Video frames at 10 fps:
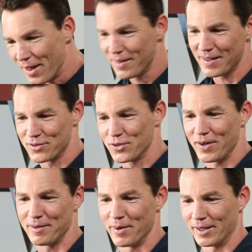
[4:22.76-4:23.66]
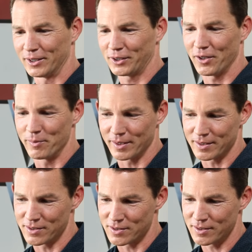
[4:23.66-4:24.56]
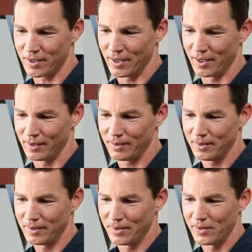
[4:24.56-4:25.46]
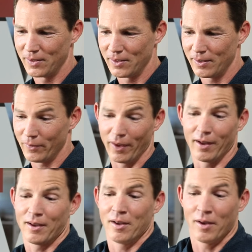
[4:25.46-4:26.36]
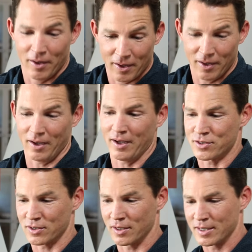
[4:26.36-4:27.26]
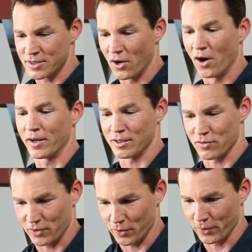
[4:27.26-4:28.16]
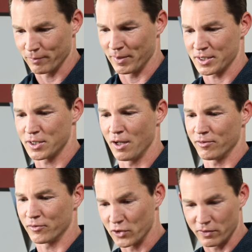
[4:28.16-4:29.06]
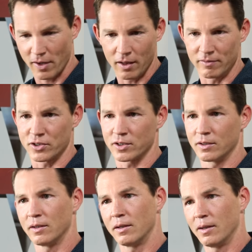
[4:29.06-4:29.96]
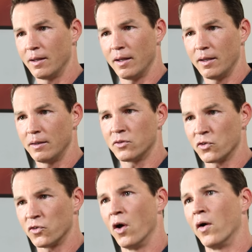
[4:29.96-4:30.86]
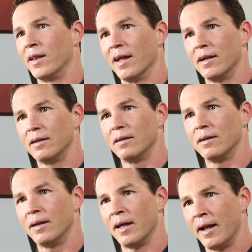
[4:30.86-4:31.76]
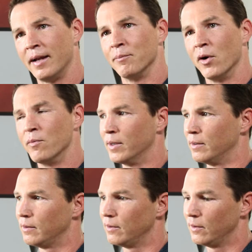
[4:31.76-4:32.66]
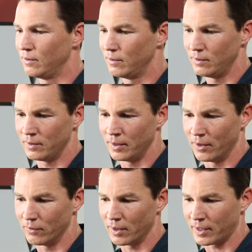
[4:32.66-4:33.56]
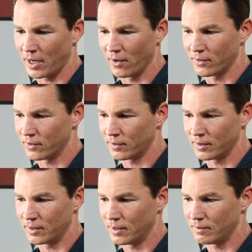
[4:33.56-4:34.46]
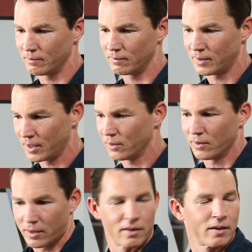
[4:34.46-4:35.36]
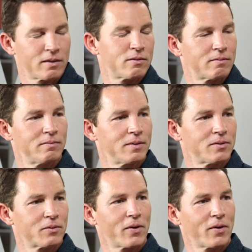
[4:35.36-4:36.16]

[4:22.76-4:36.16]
but I think that's great about our show because, uh, well, it, it, as, a, as an audience viewer myself of good television, just knowing that at any moment, you know, a character could get killed, I think is it's